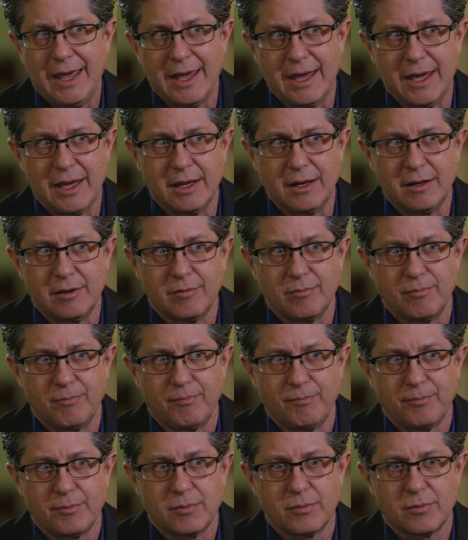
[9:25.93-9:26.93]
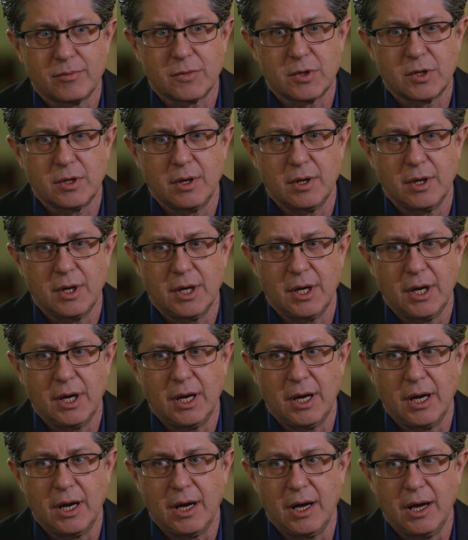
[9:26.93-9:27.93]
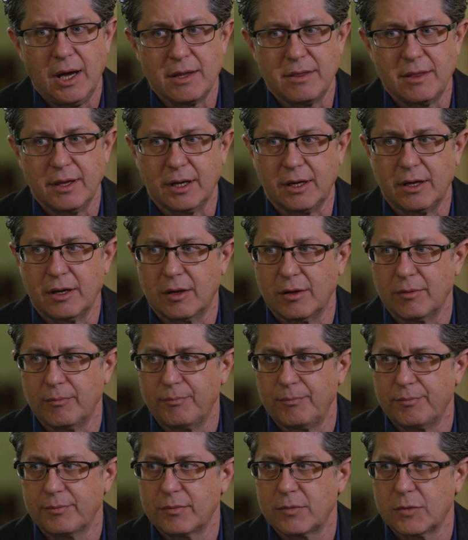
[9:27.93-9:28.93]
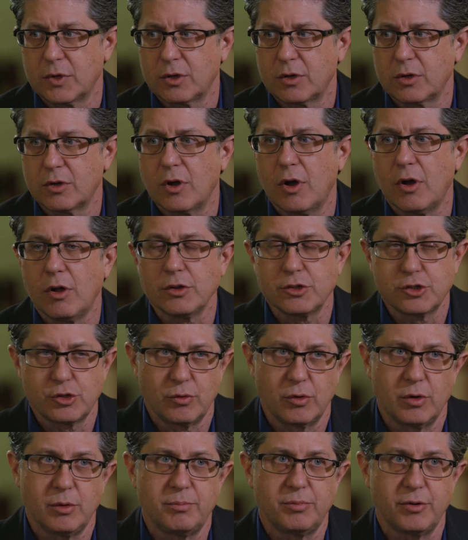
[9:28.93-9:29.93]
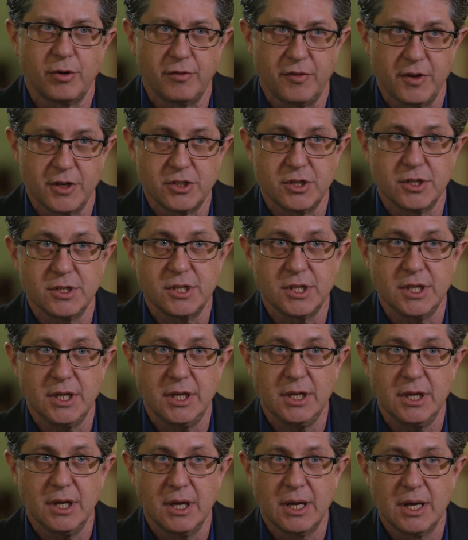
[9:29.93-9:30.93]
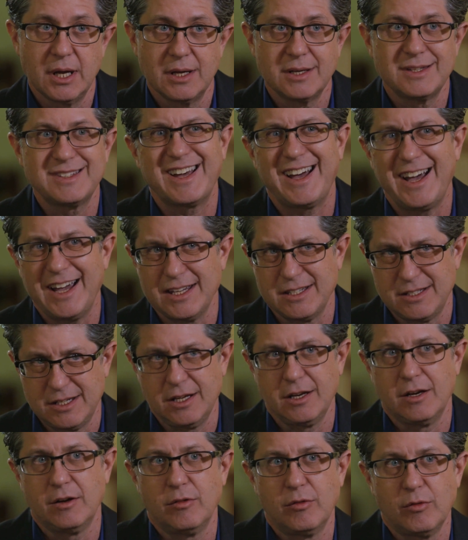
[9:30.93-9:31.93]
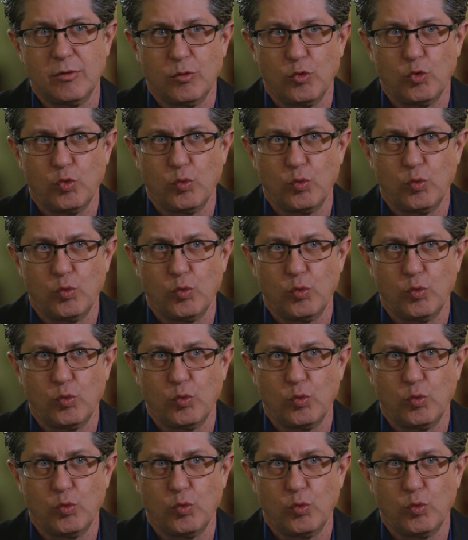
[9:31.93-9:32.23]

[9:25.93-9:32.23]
And uh, I think cultural proficiency ties in